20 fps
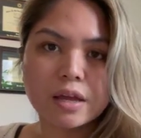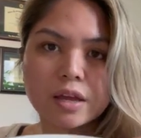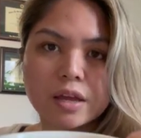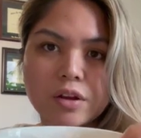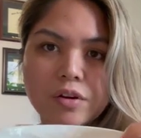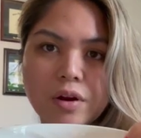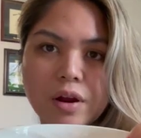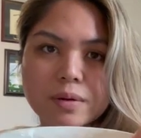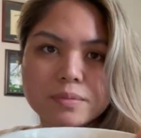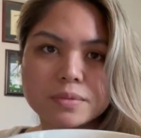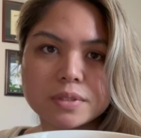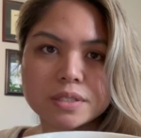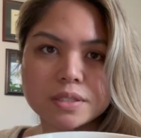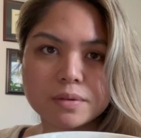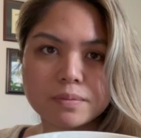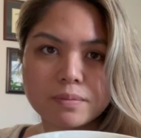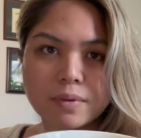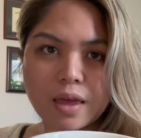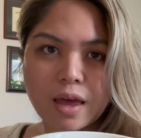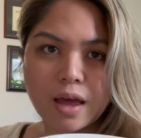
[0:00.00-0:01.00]
I grabbed
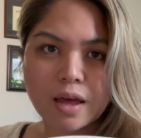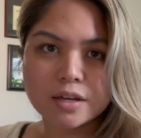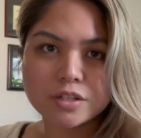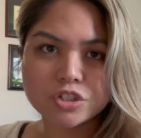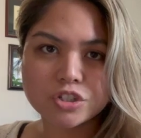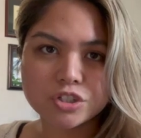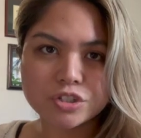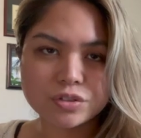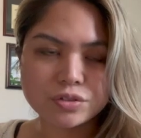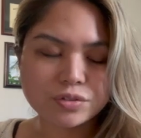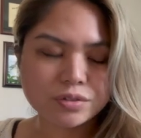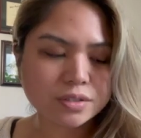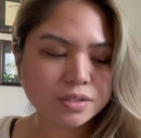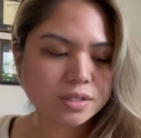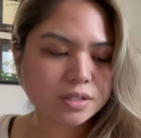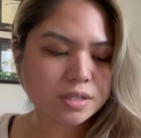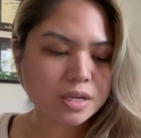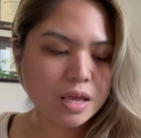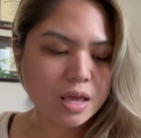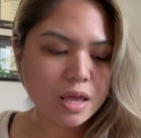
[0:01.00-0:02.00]
some
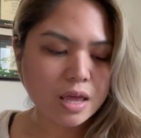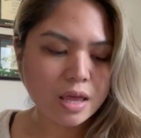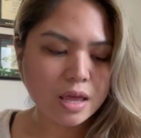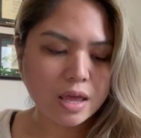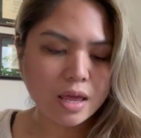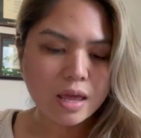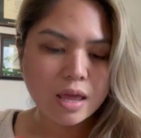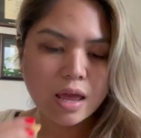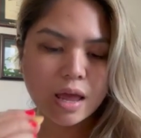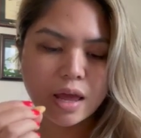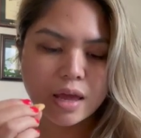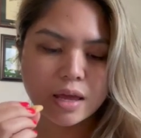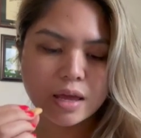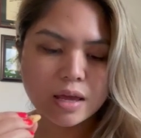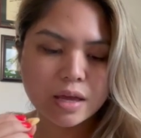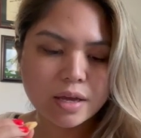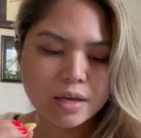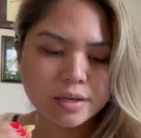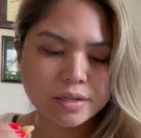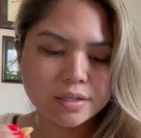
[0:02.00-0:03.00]
cashews
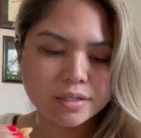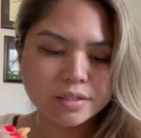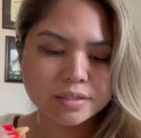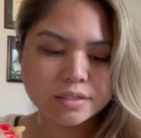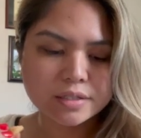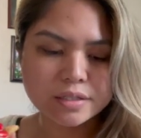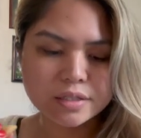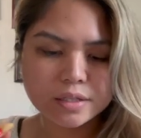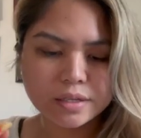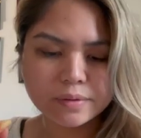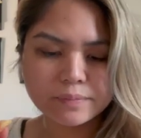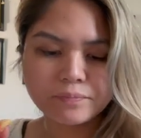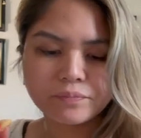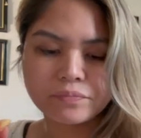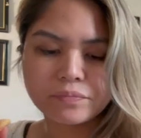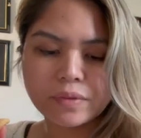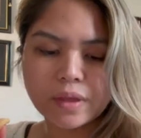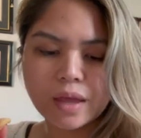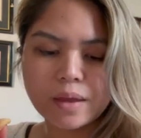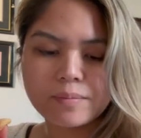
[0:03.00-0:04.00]
and
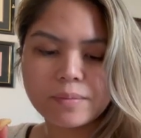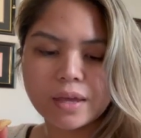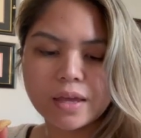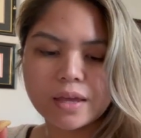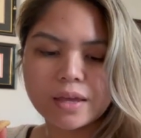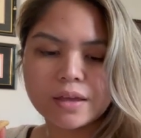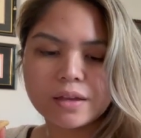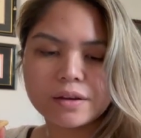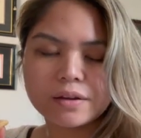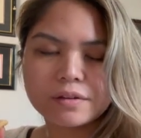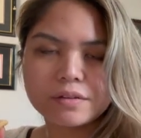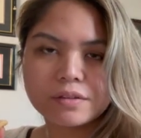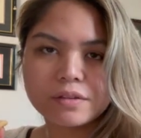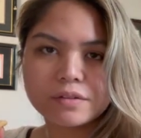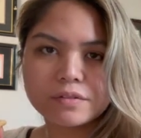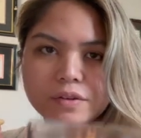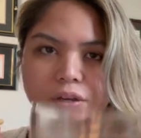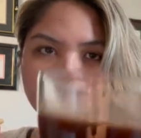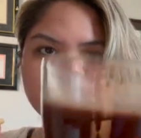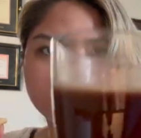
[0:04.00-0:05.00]
I made the
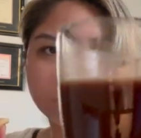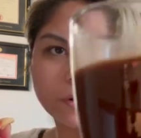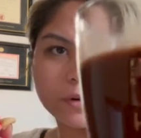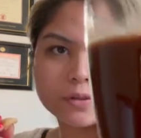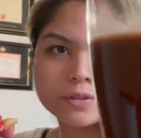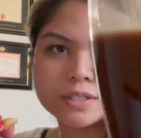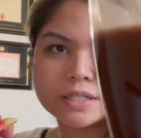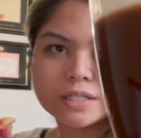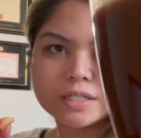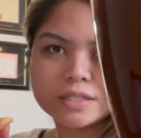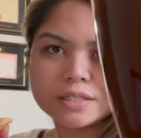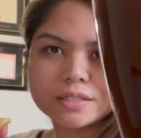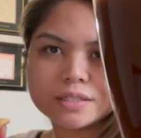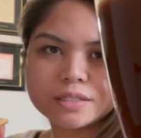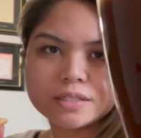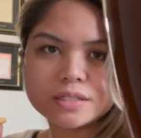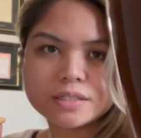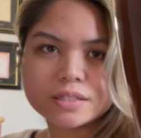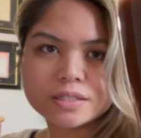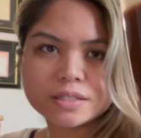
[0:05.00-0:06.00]
Vital
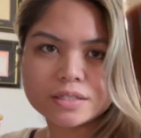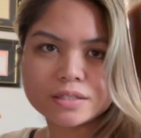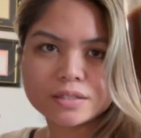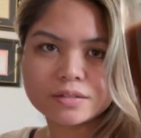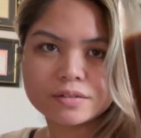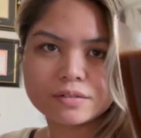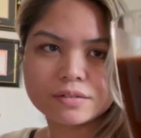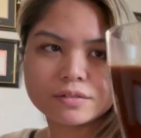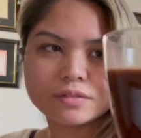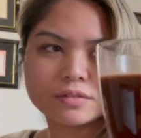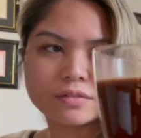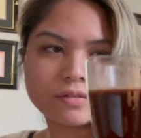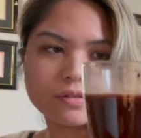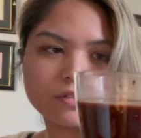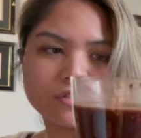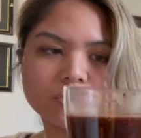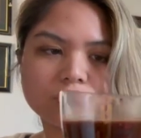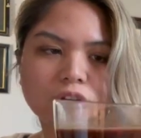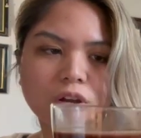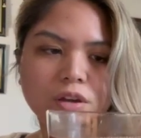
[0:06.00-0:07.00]
Proteins
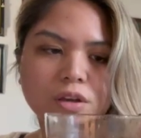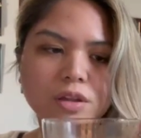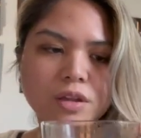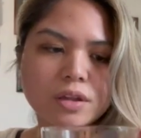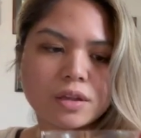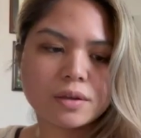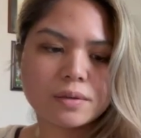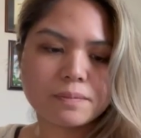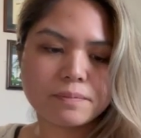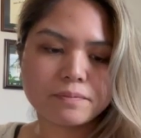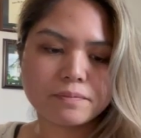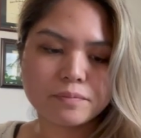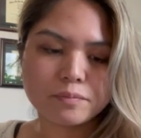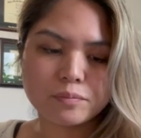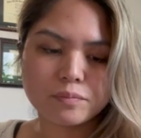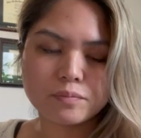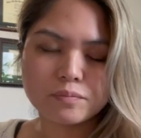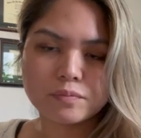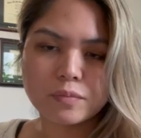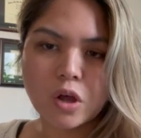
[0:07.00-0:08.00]
chocolate
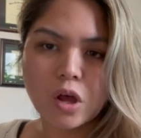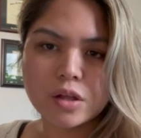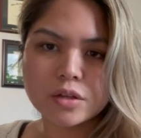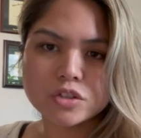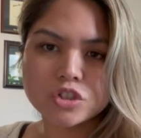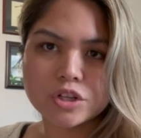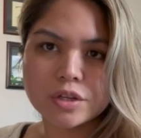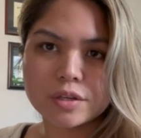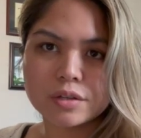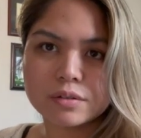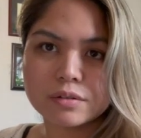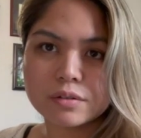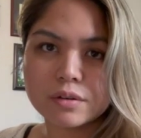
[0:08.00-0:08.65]
collagen